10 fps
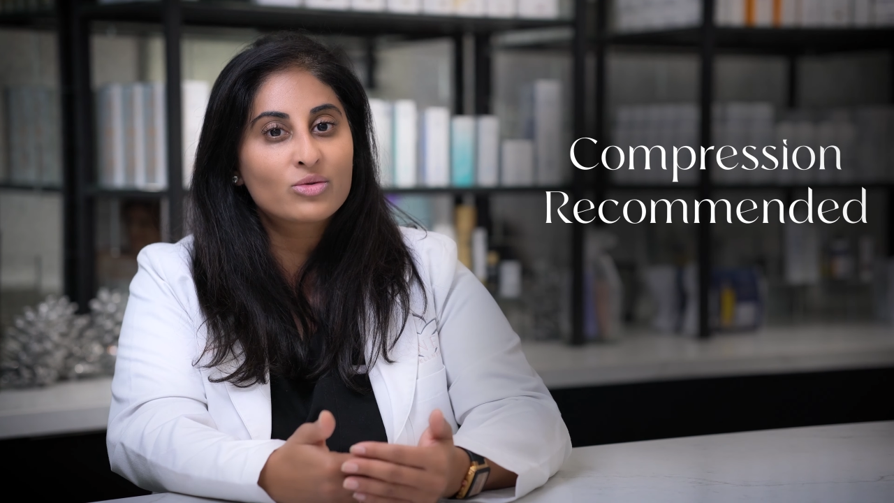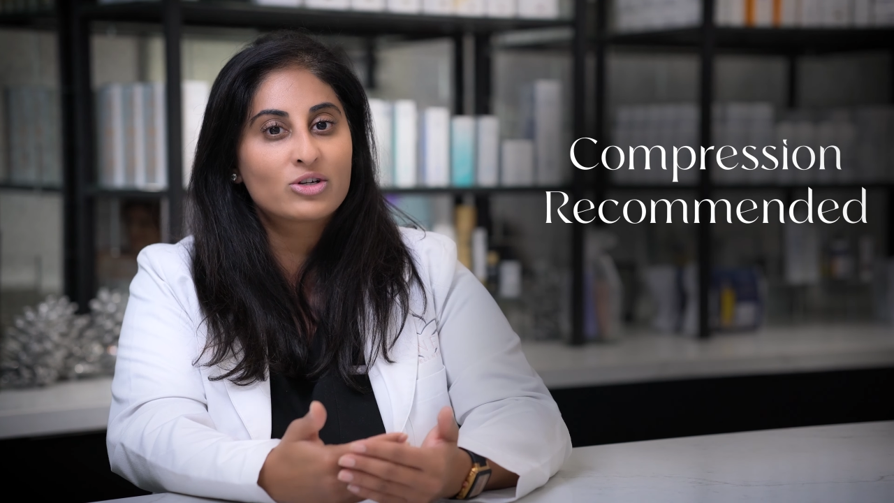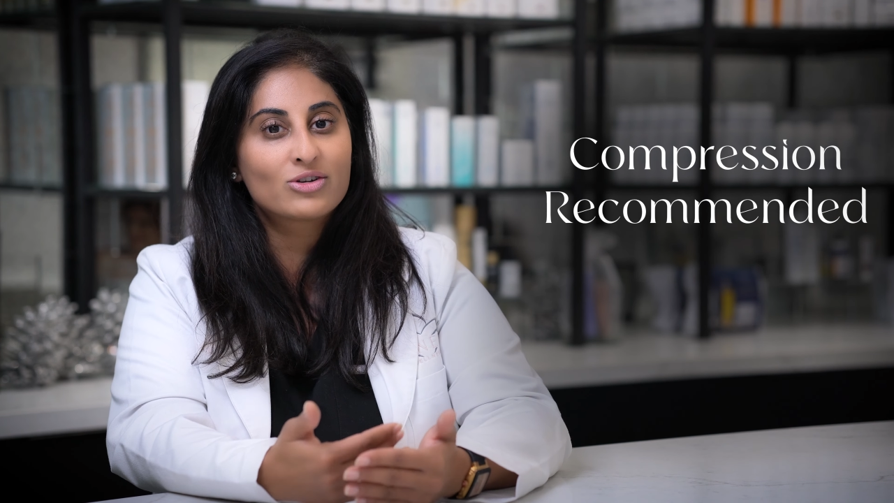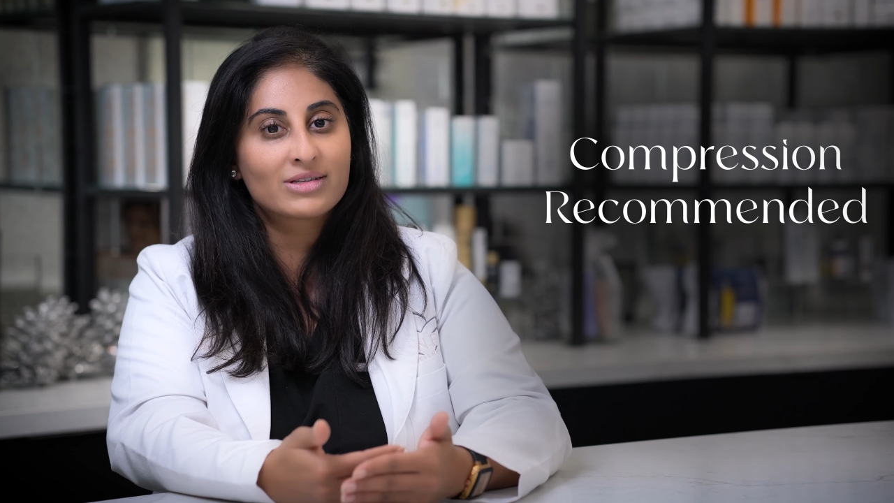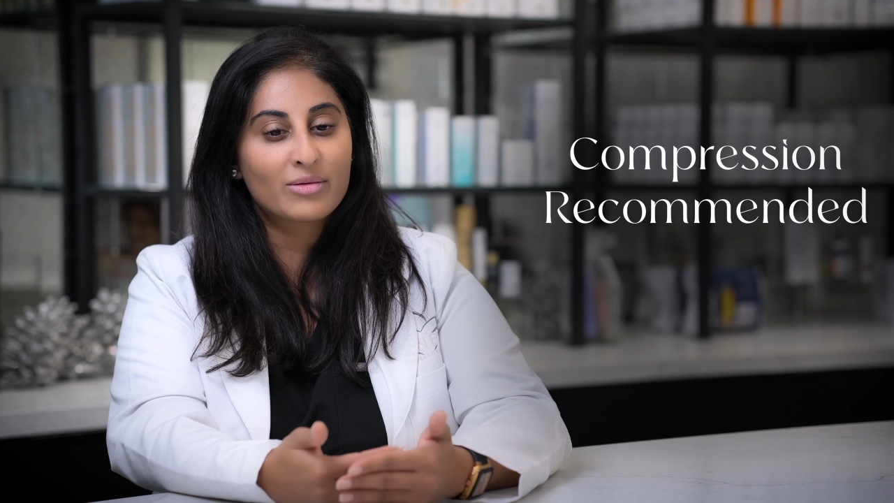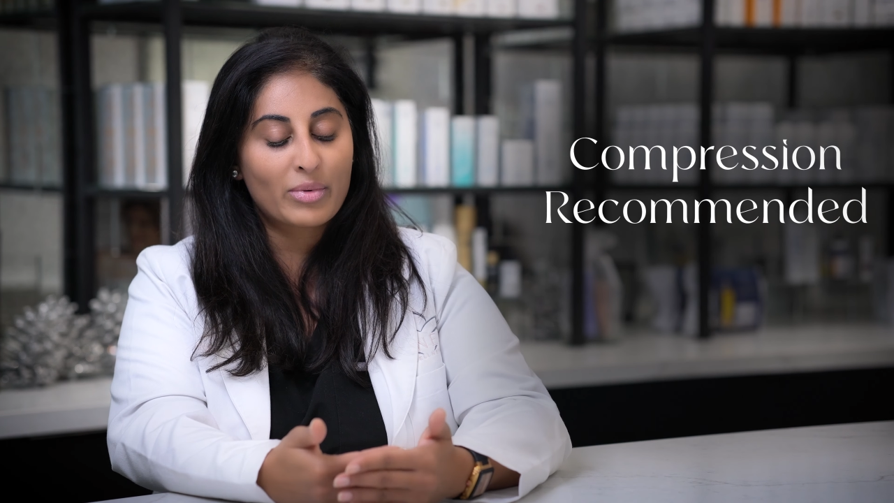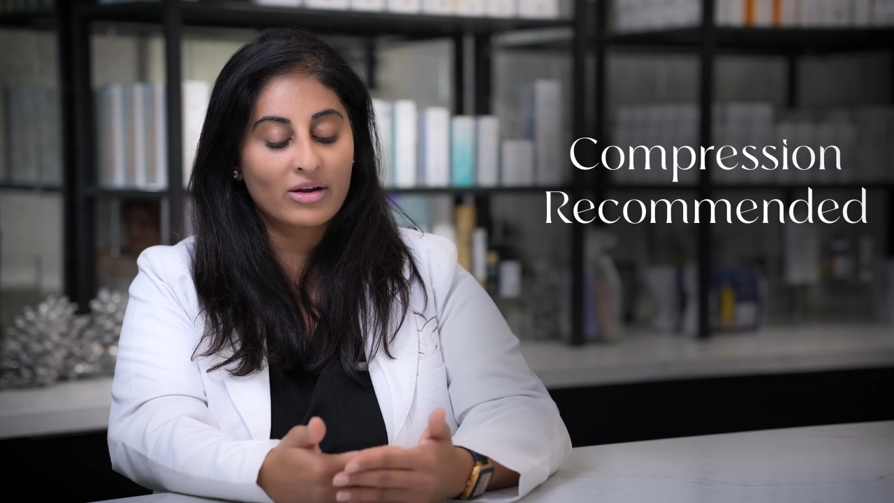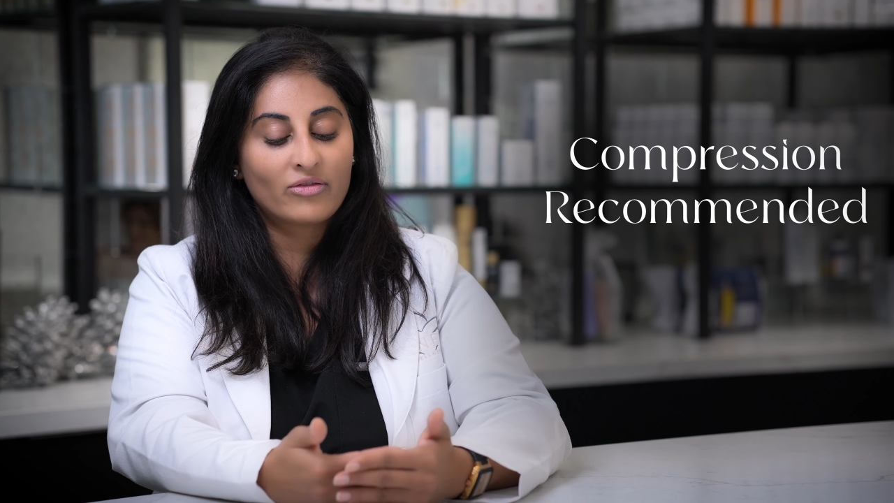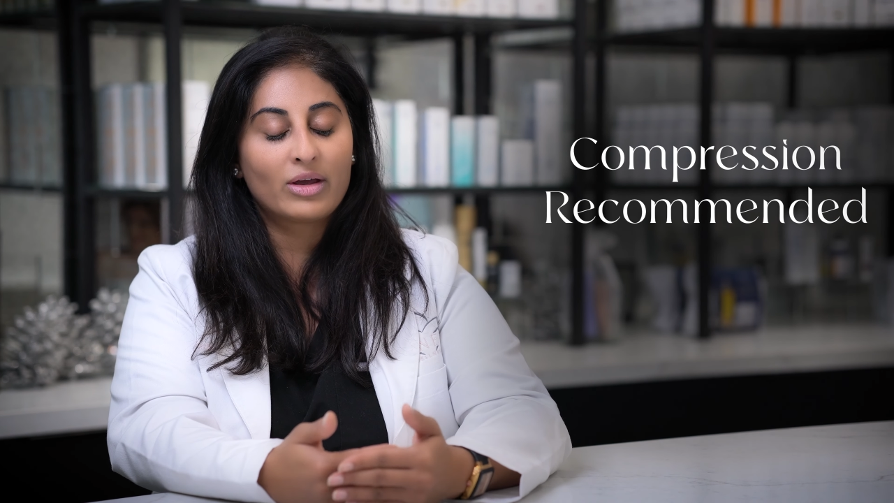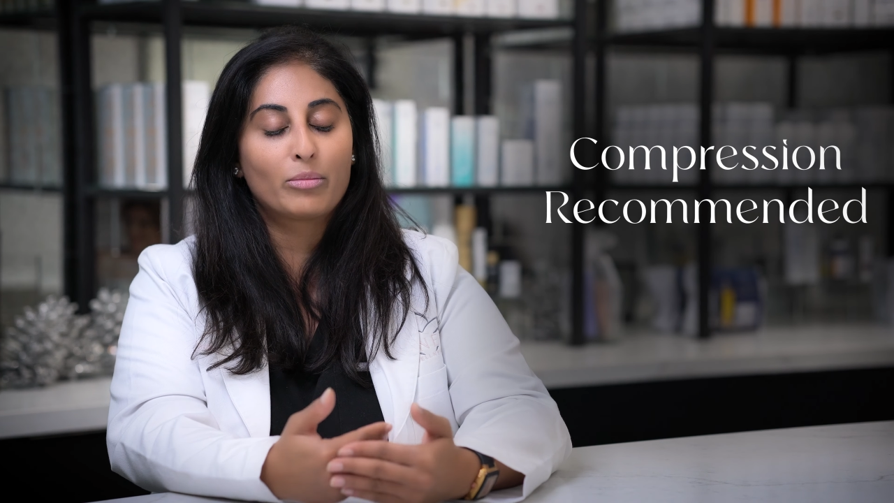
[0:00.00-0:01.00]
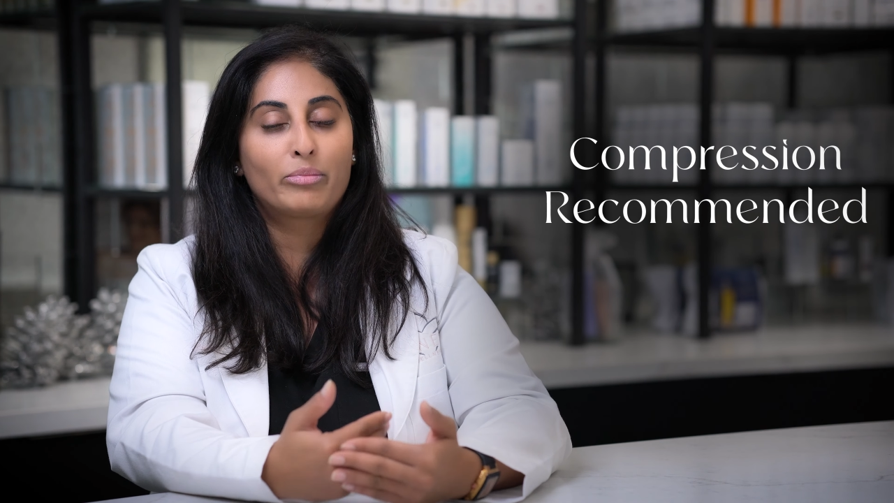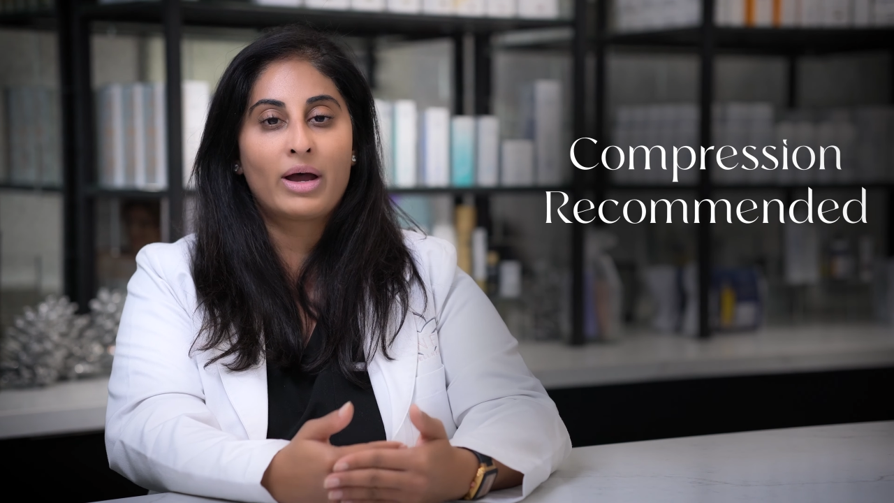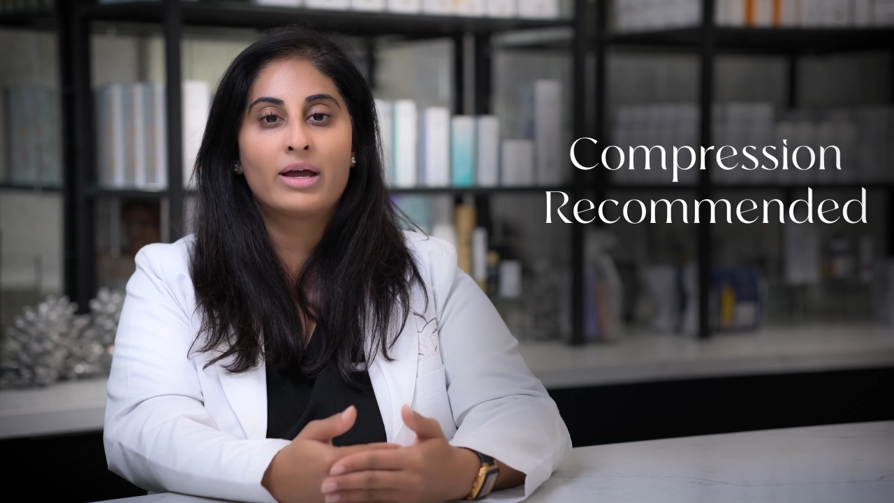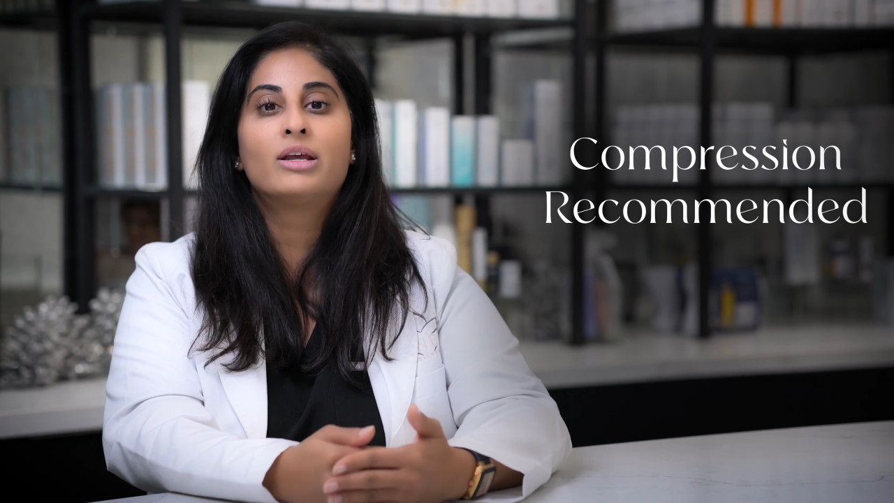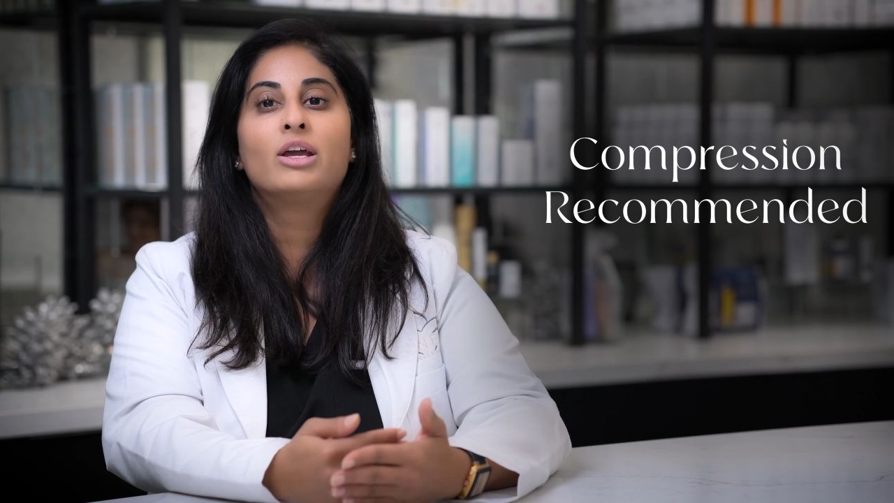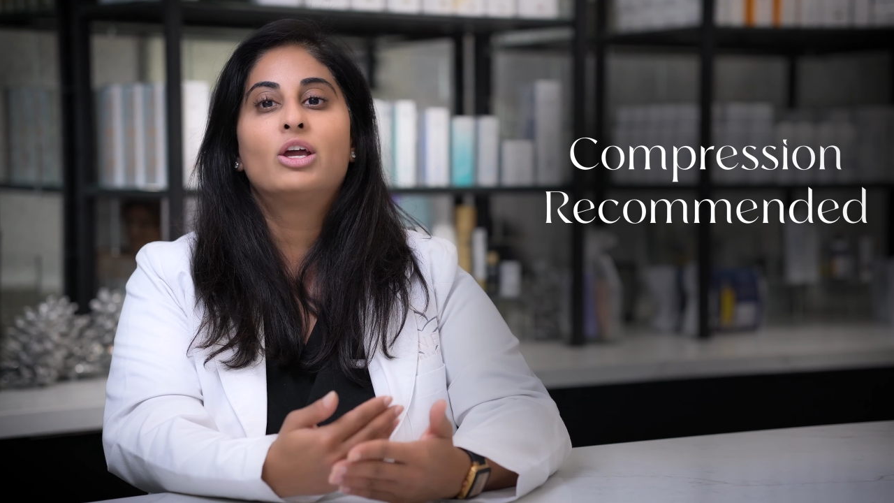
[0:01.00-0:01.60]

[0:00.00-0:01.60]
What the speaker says: which is the benefit, but